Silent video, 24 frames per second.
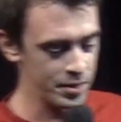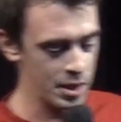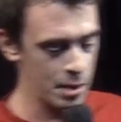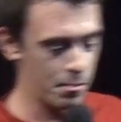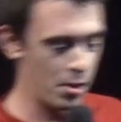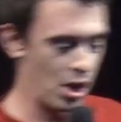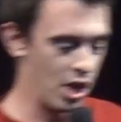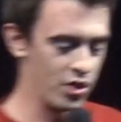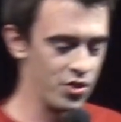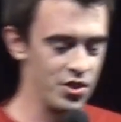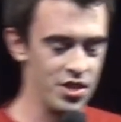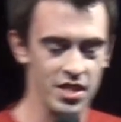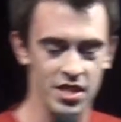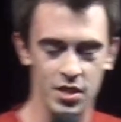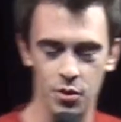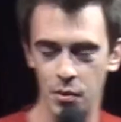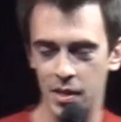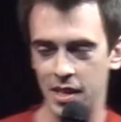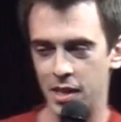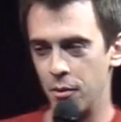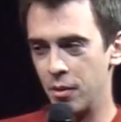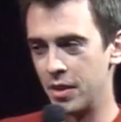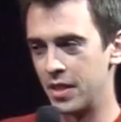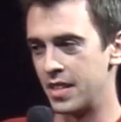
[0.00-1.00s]
Apologies
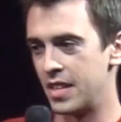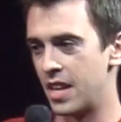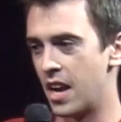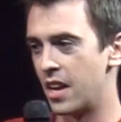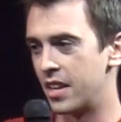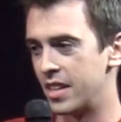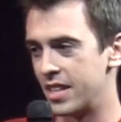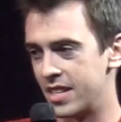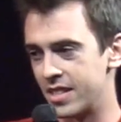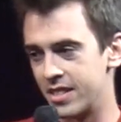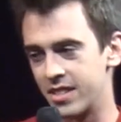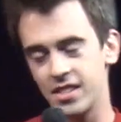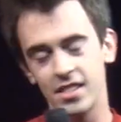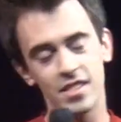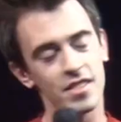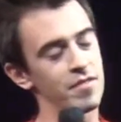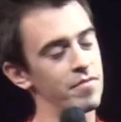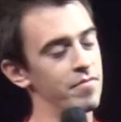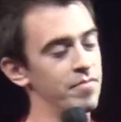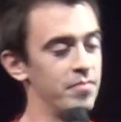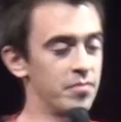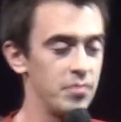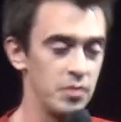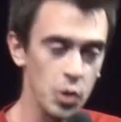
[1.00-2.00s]
to anyone in the
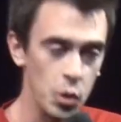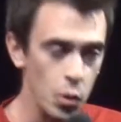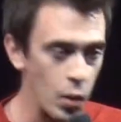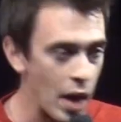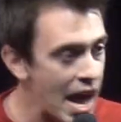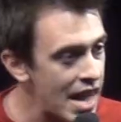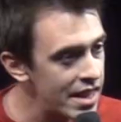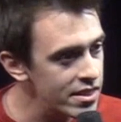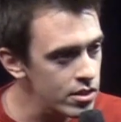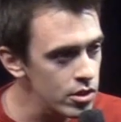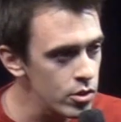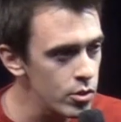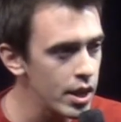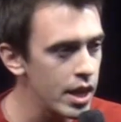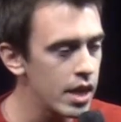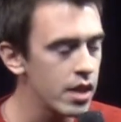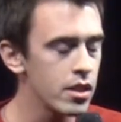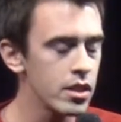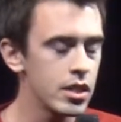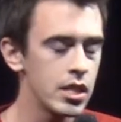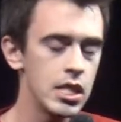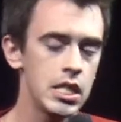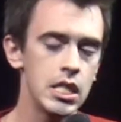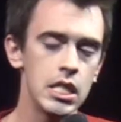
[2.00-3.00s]
audience who has Lou
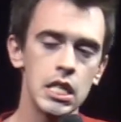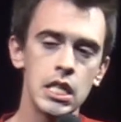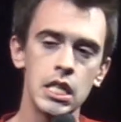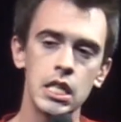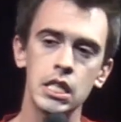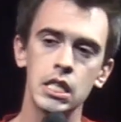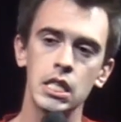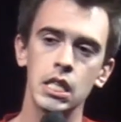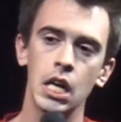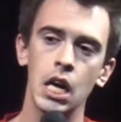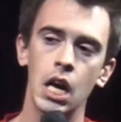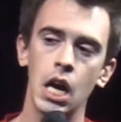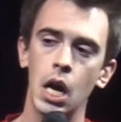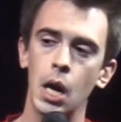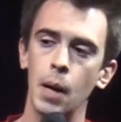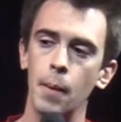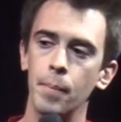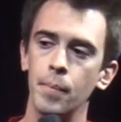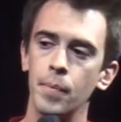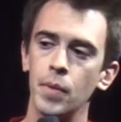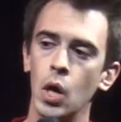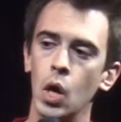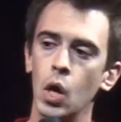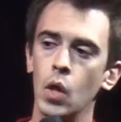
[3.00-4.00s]
Gehrig's disease.
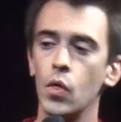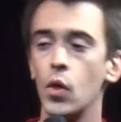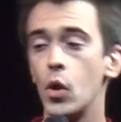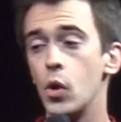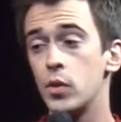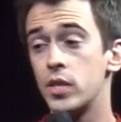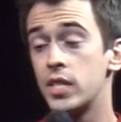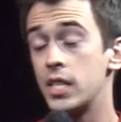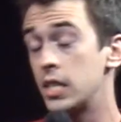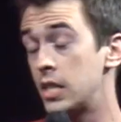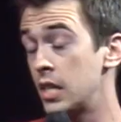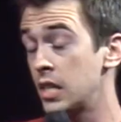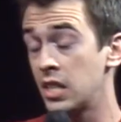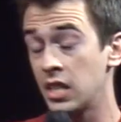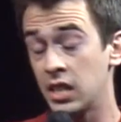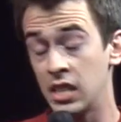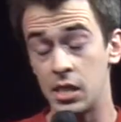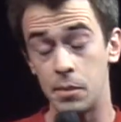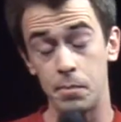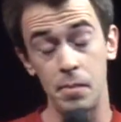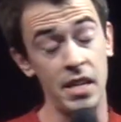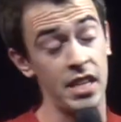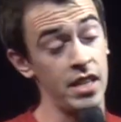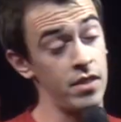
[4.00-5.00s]
Although,
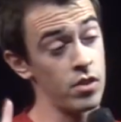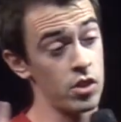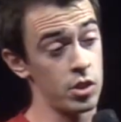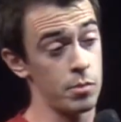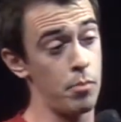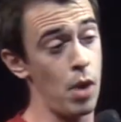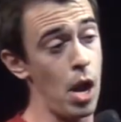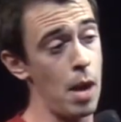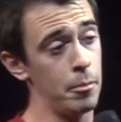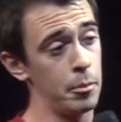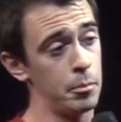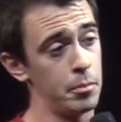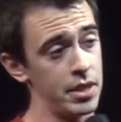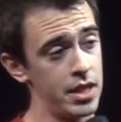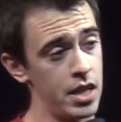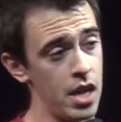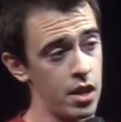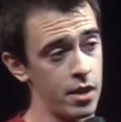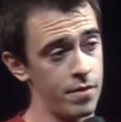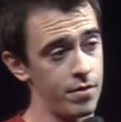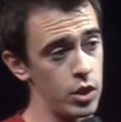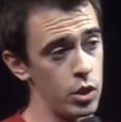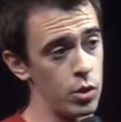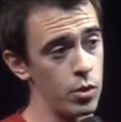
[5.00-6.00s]
statistically speaking, there's probably
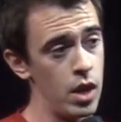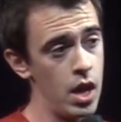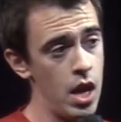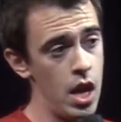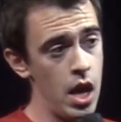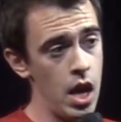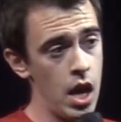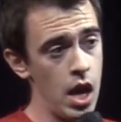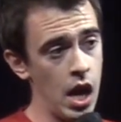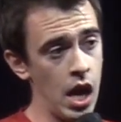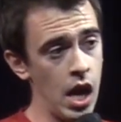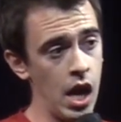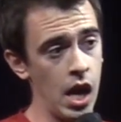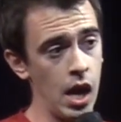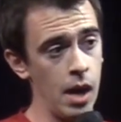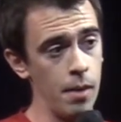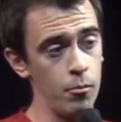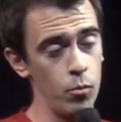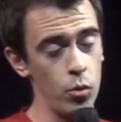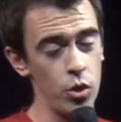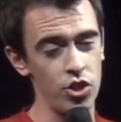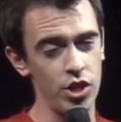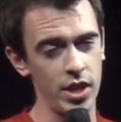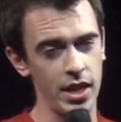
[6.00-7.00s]
none of you,
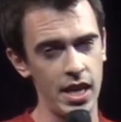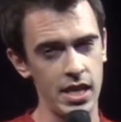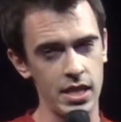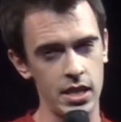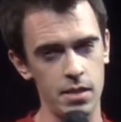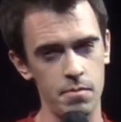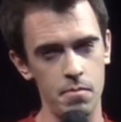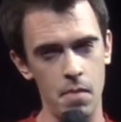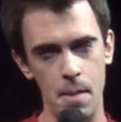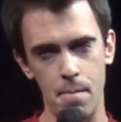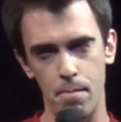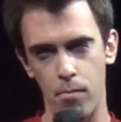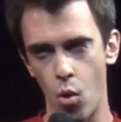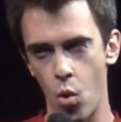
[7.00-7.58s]
which I guess is my